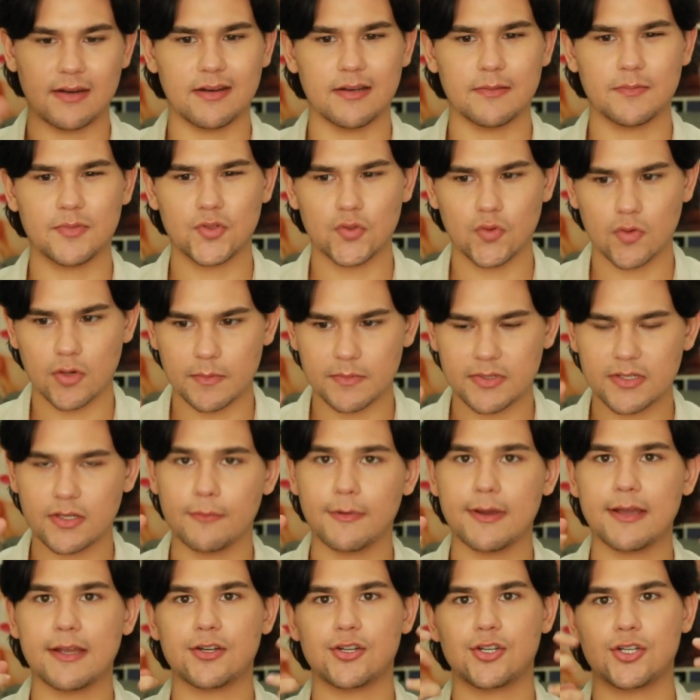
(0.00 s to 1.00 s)
it absorbs the
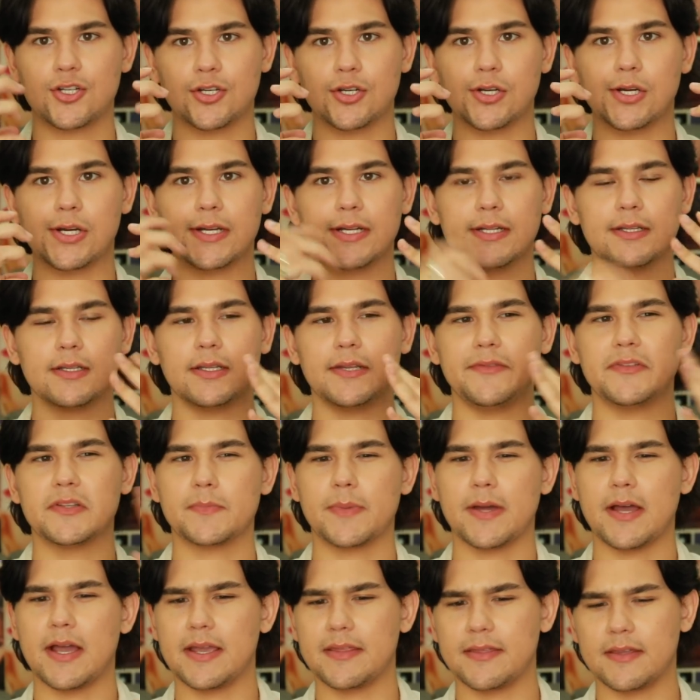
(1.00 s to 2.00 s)
way it should and leaves
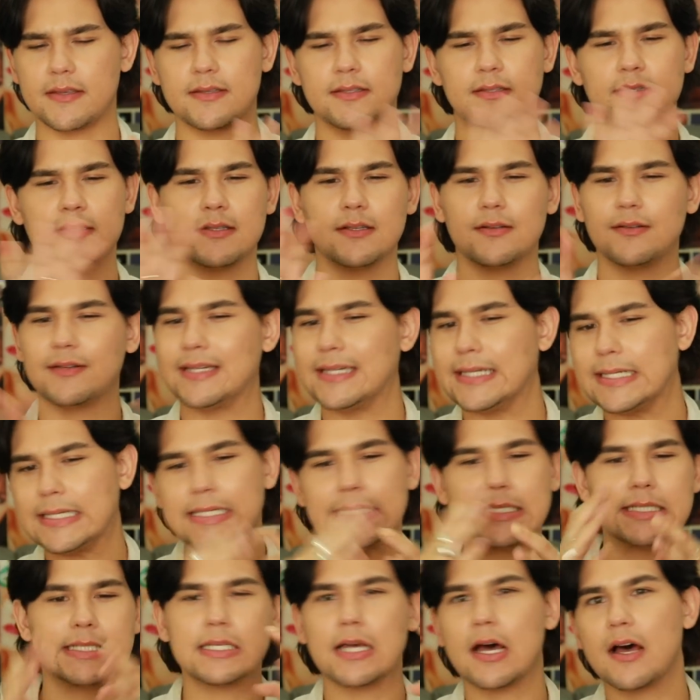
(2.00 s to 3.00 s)
behind this
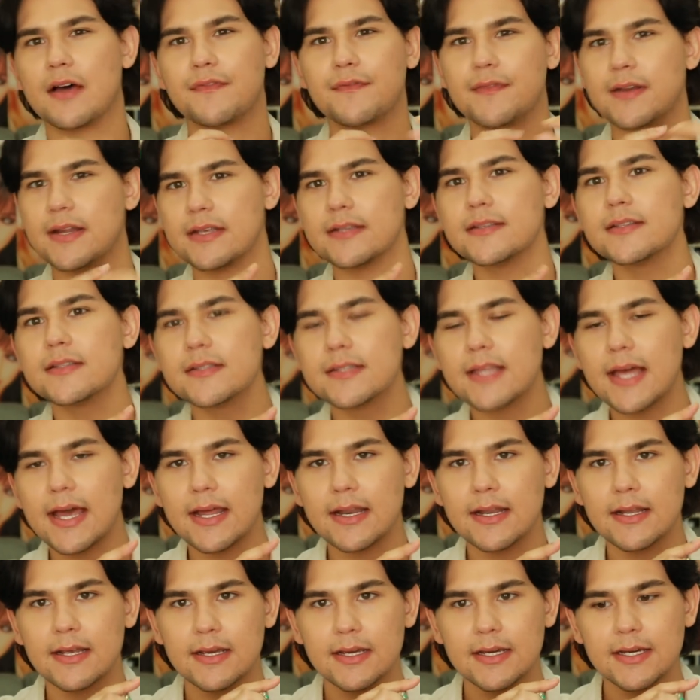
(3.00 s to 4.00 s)
silky softness
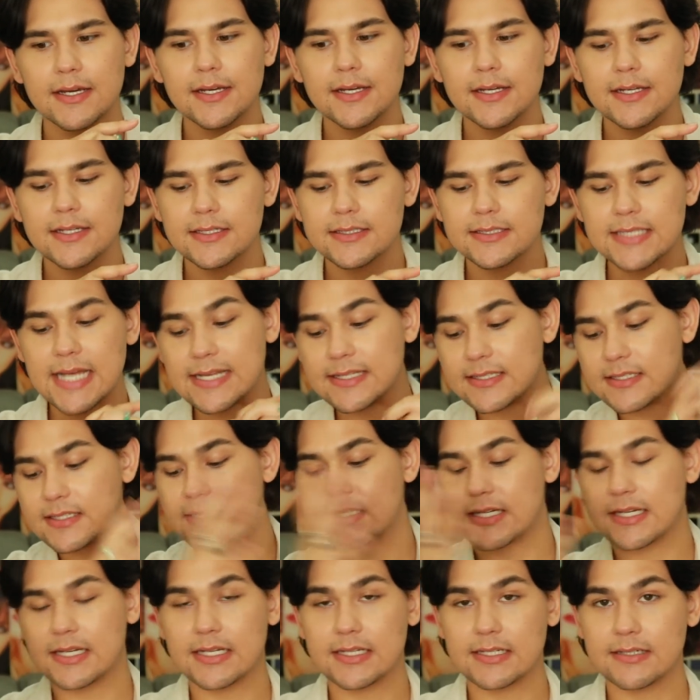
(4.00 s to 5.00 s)
that
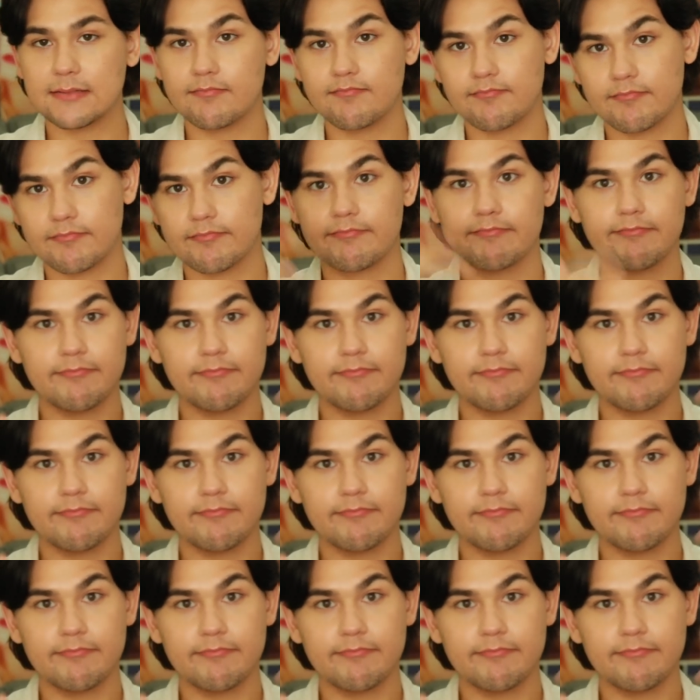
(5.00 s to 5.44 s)
tends to